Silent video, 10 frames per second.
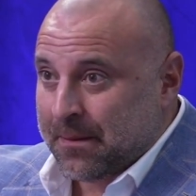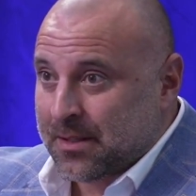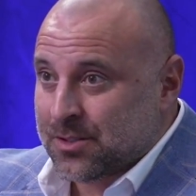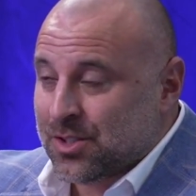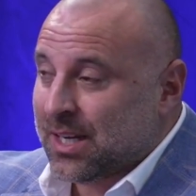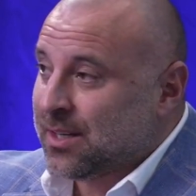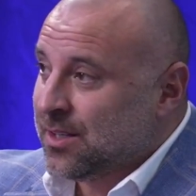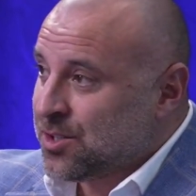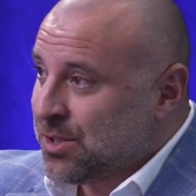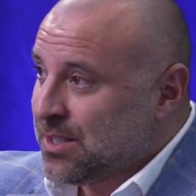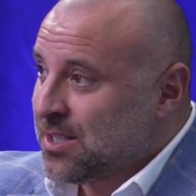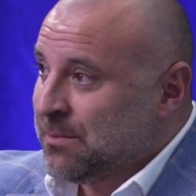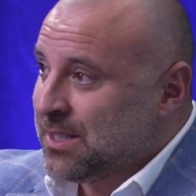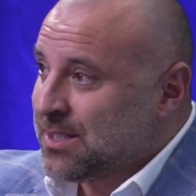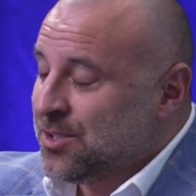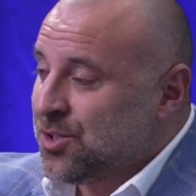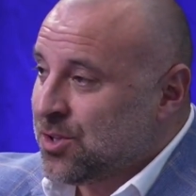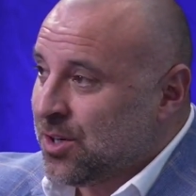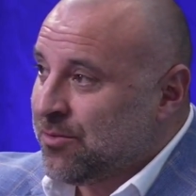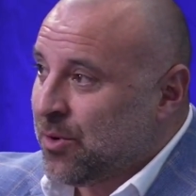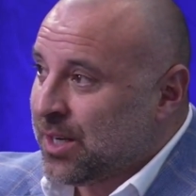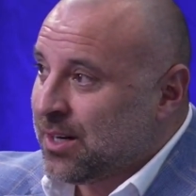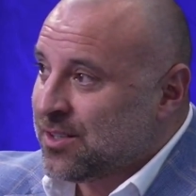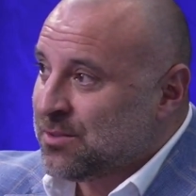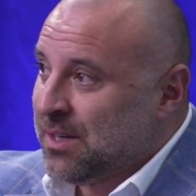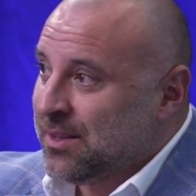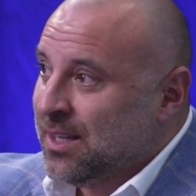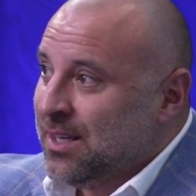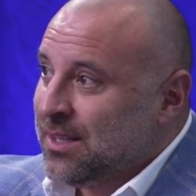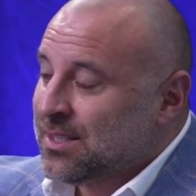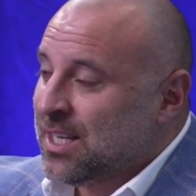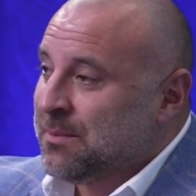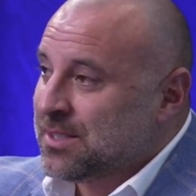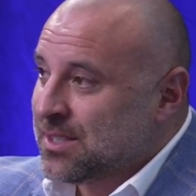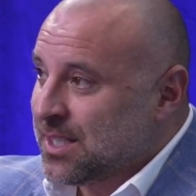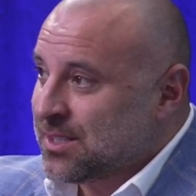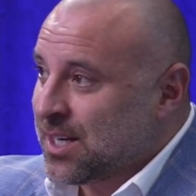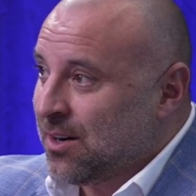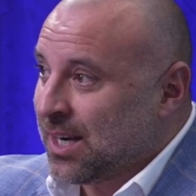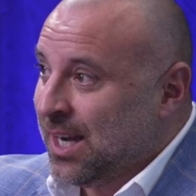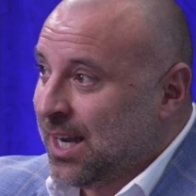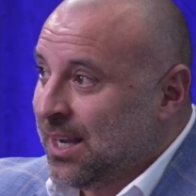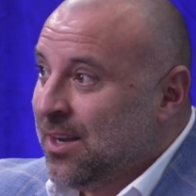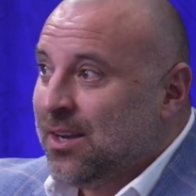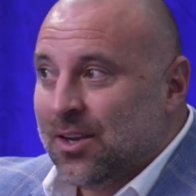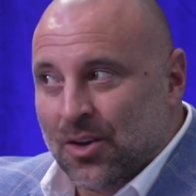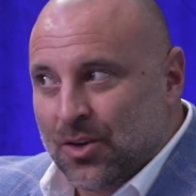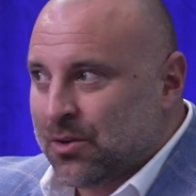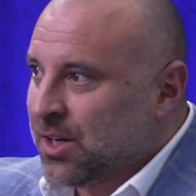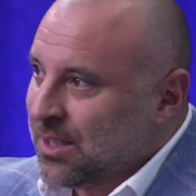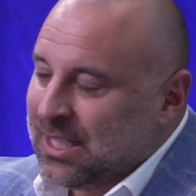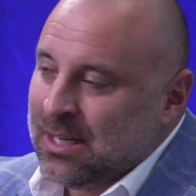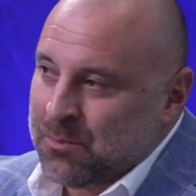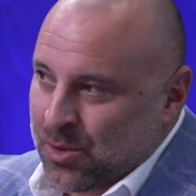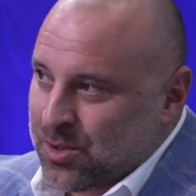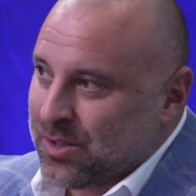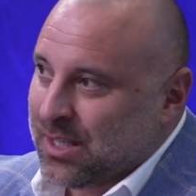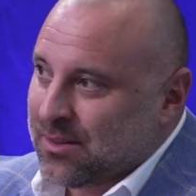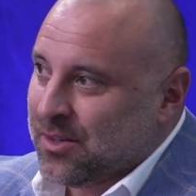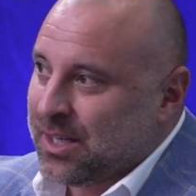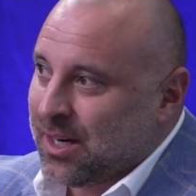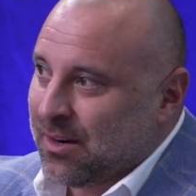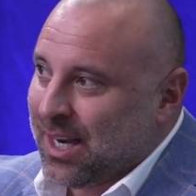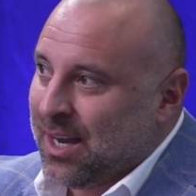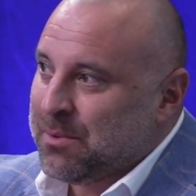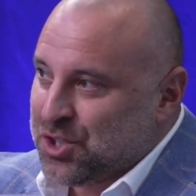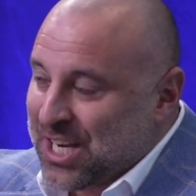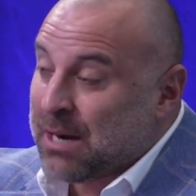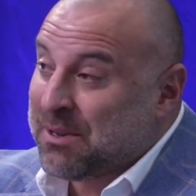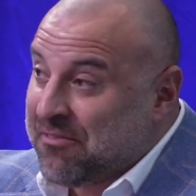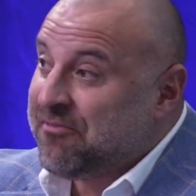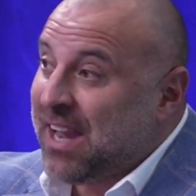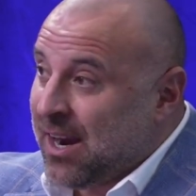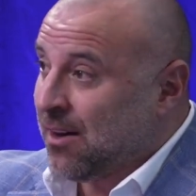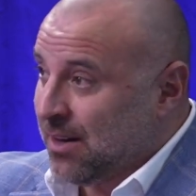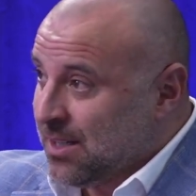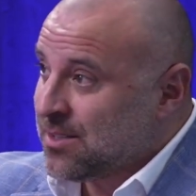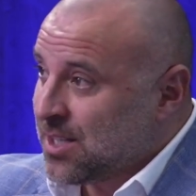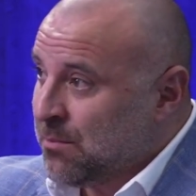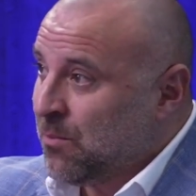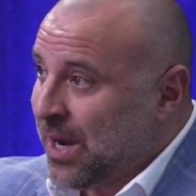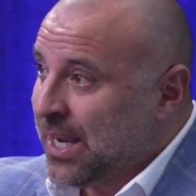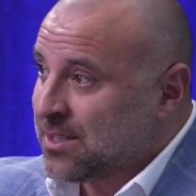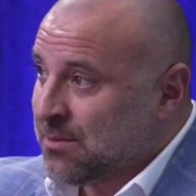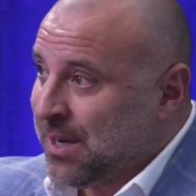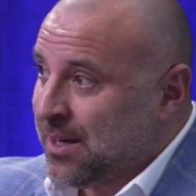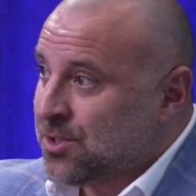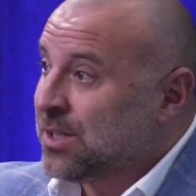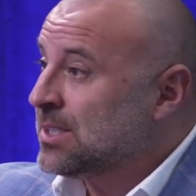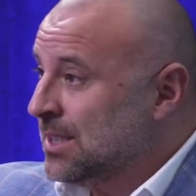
Because you're not going to treat someone that sells you 30, 40 cars a month the same as a 6-car guy. You're going to lean more toward that 30-car guy, but you got to be fair in some way as a manager, as a